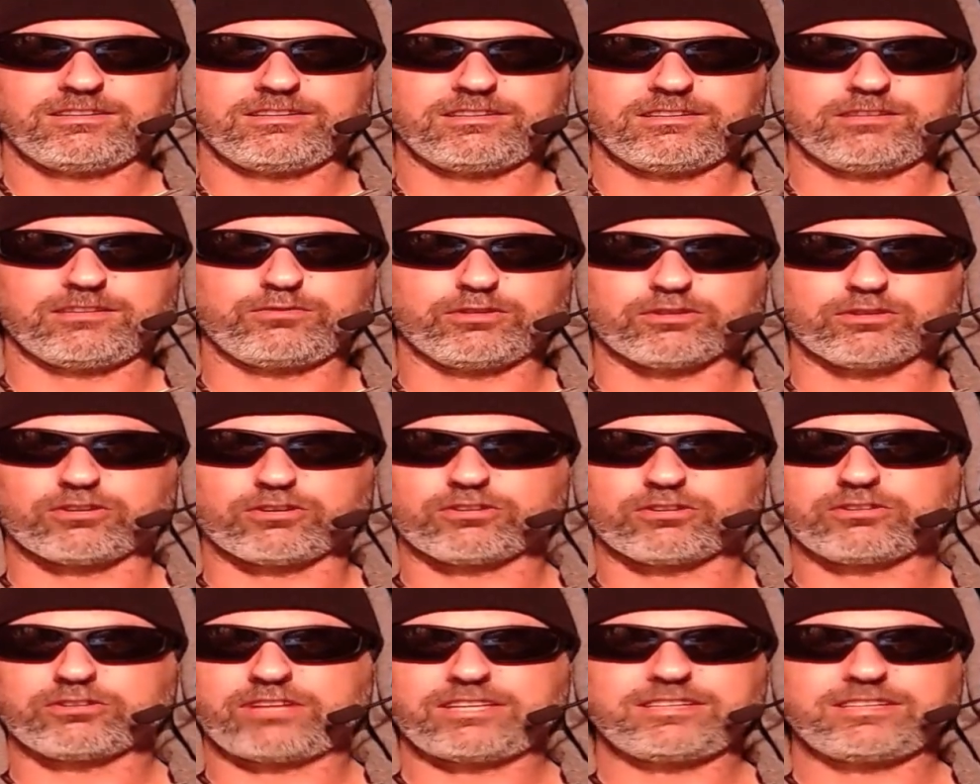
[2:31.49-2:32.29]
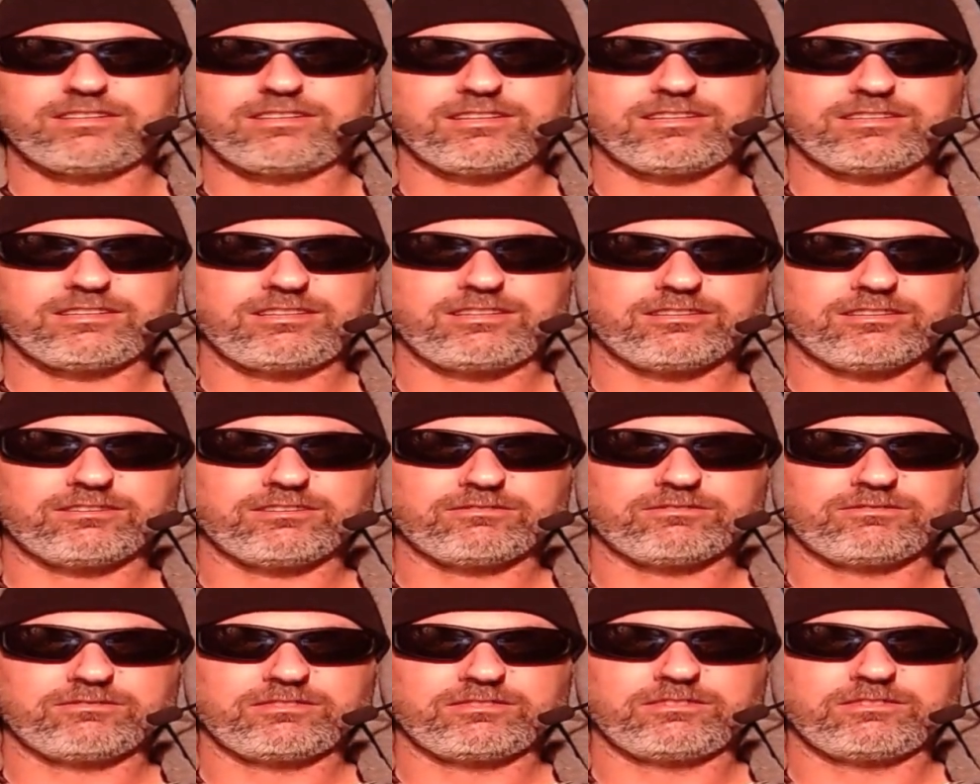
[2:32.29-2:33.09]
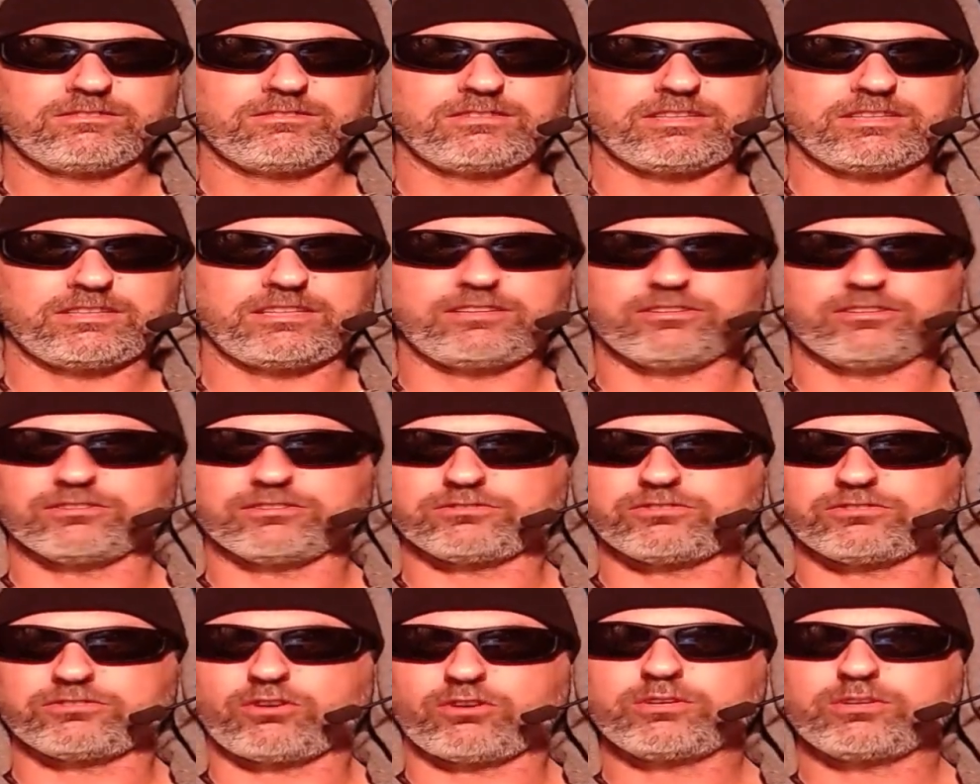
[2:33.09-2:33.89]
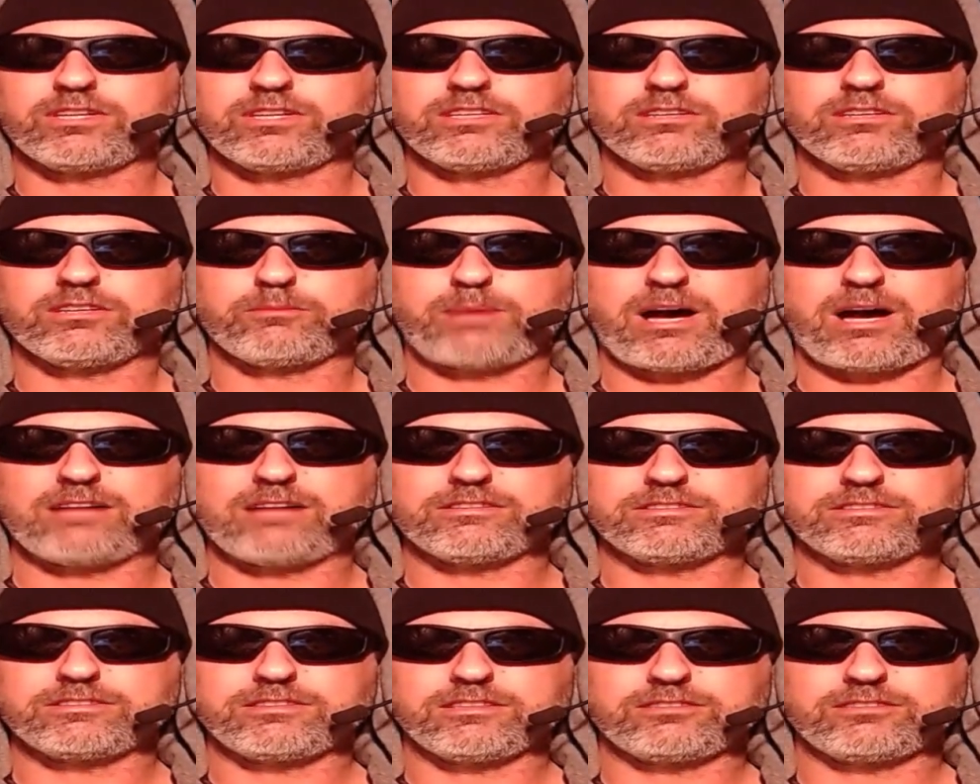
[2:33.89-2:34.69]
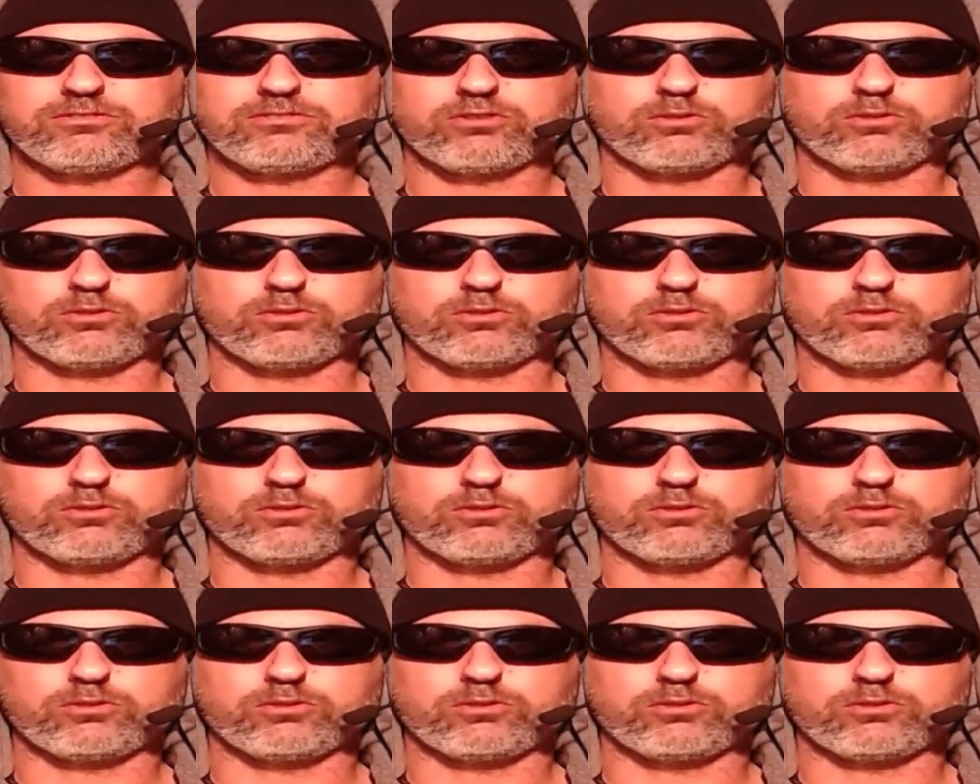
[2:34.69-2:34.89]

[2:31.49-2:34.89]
If you learned anything here, either don't get into politics